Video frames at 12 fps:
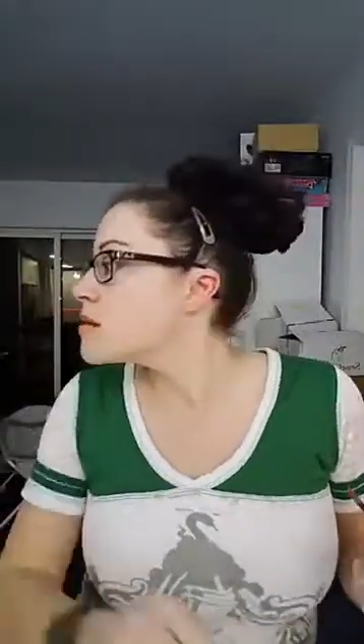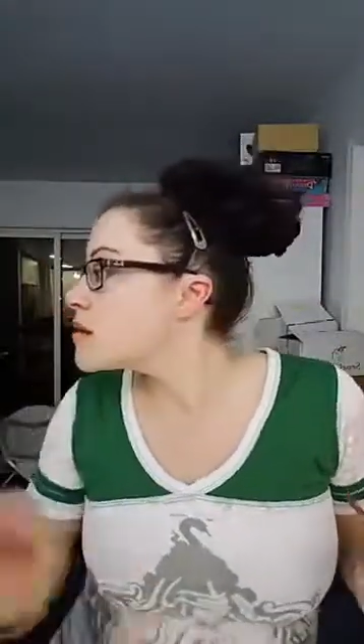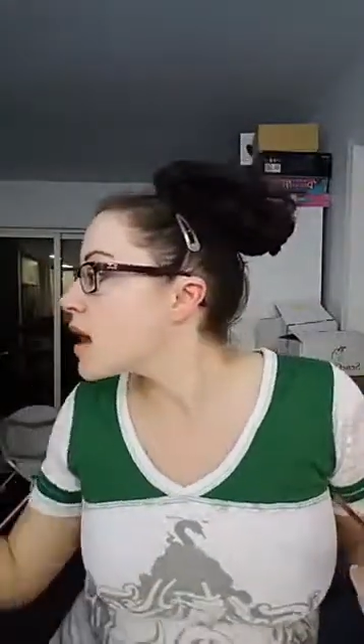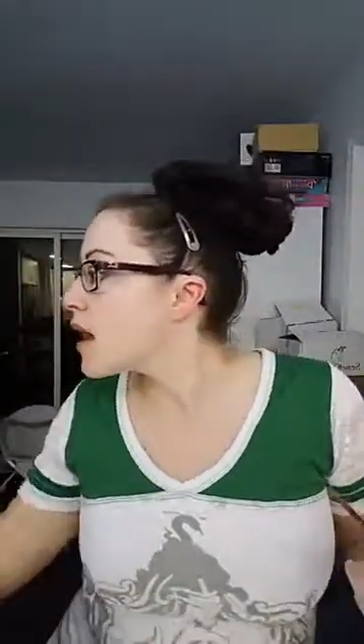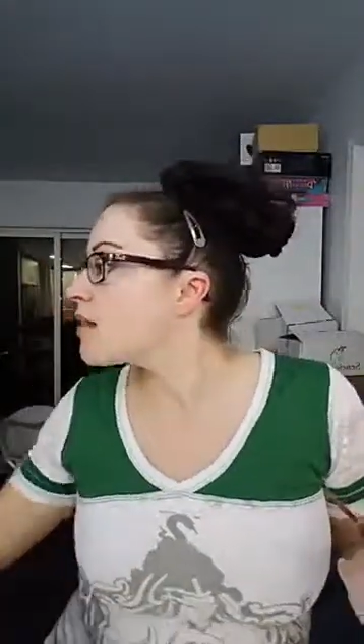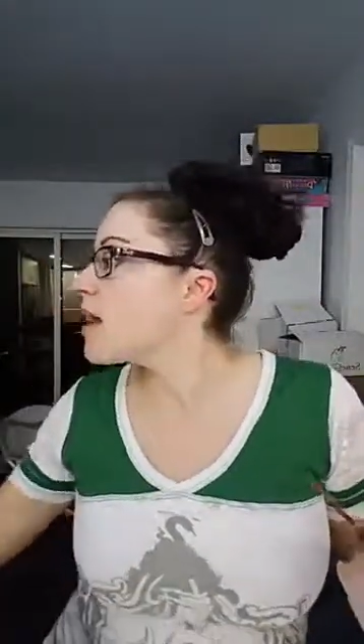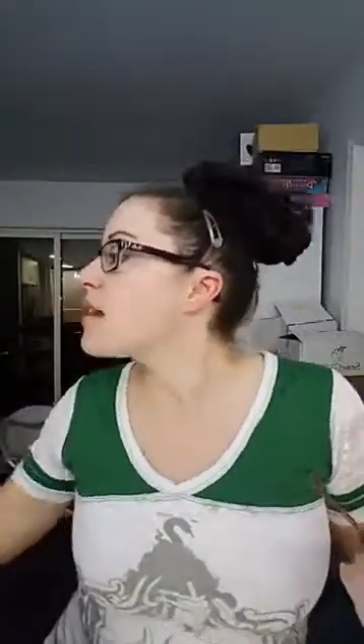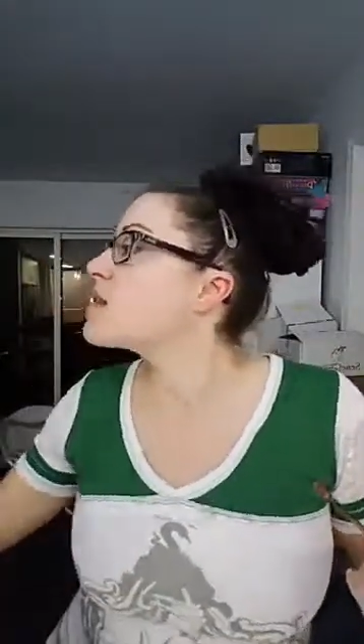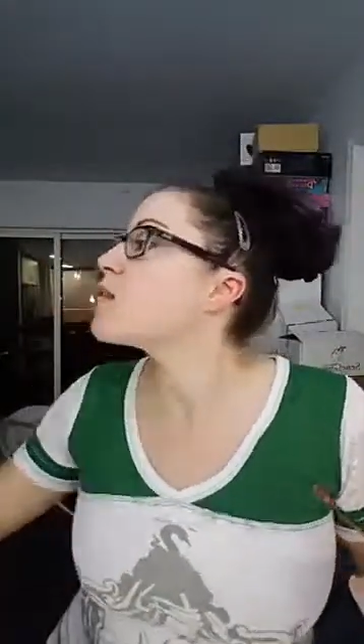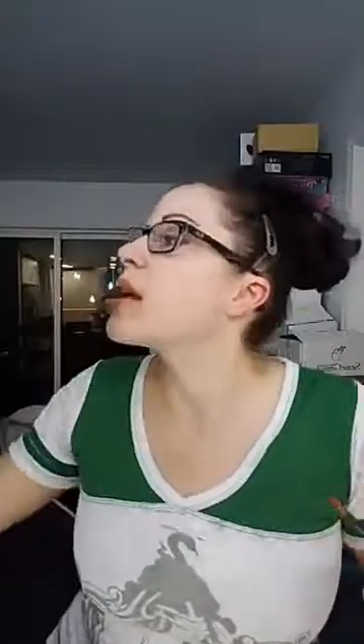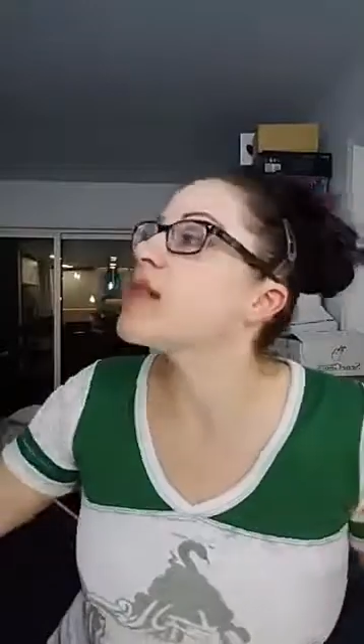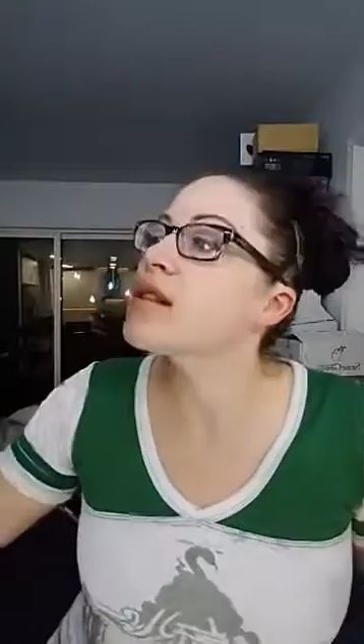I like the
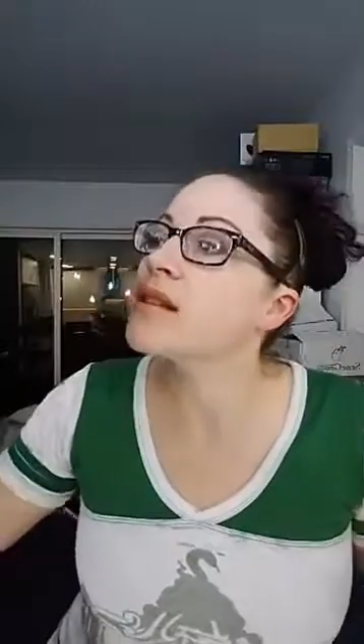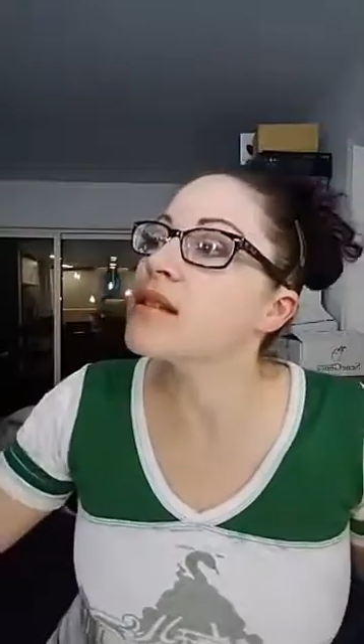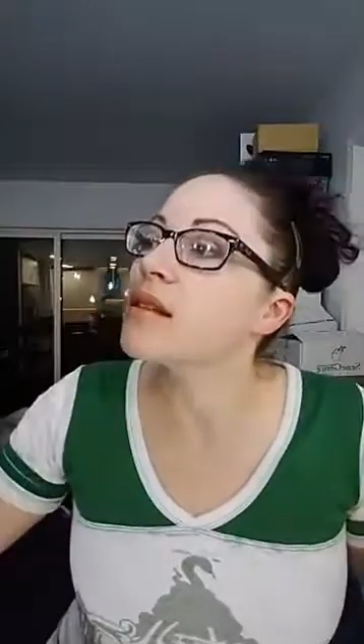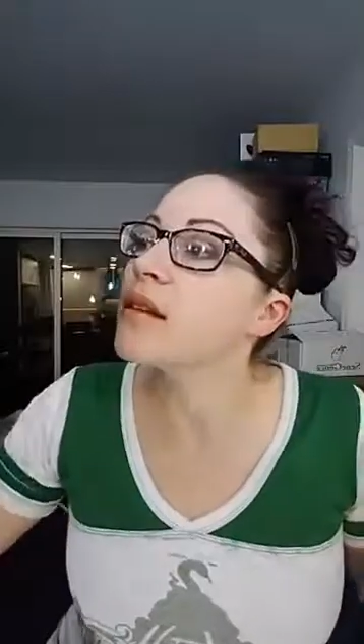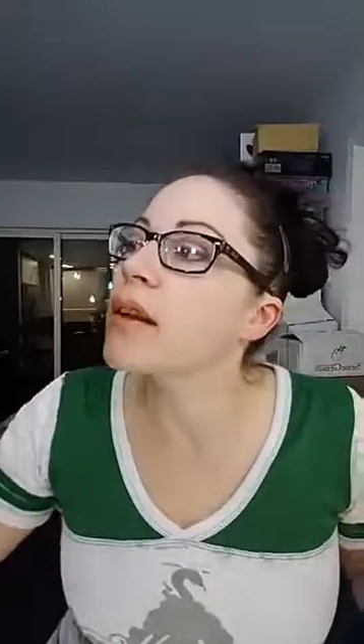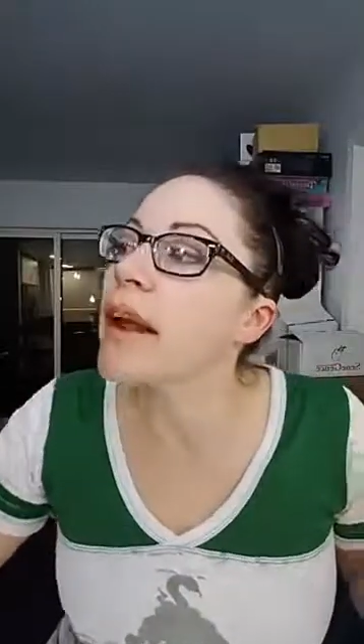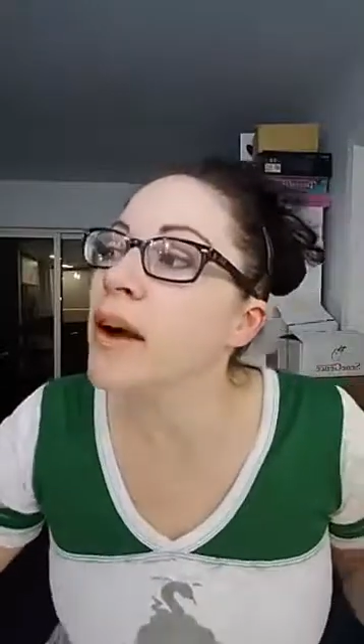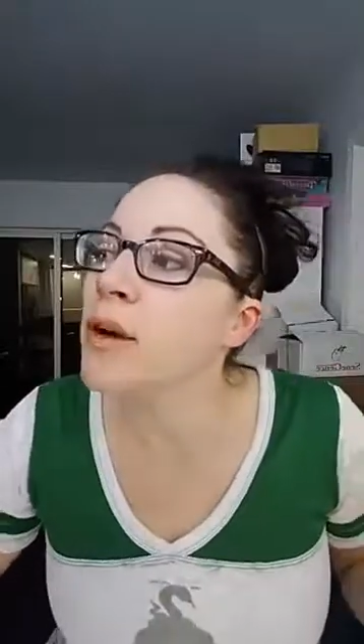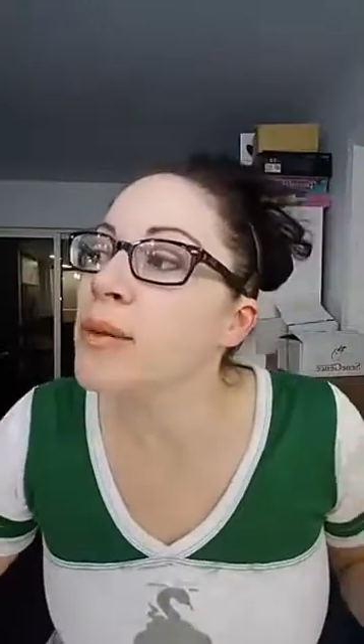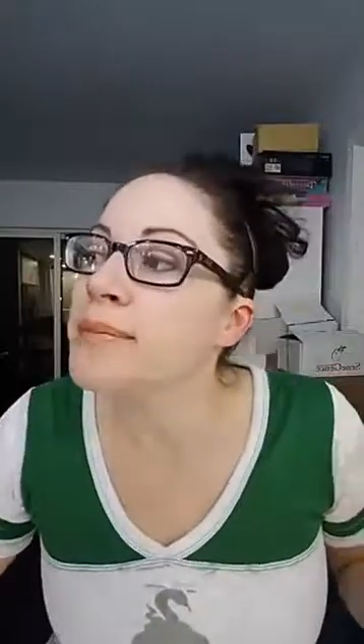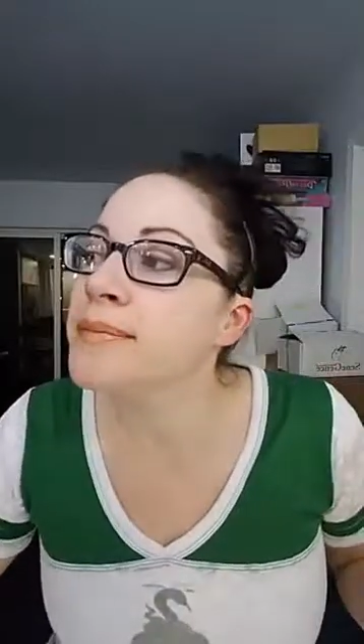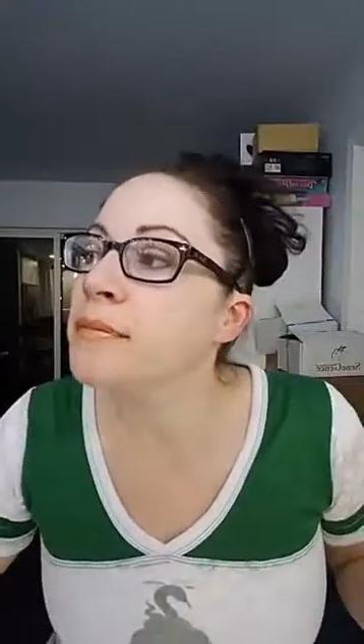way that it's turned out.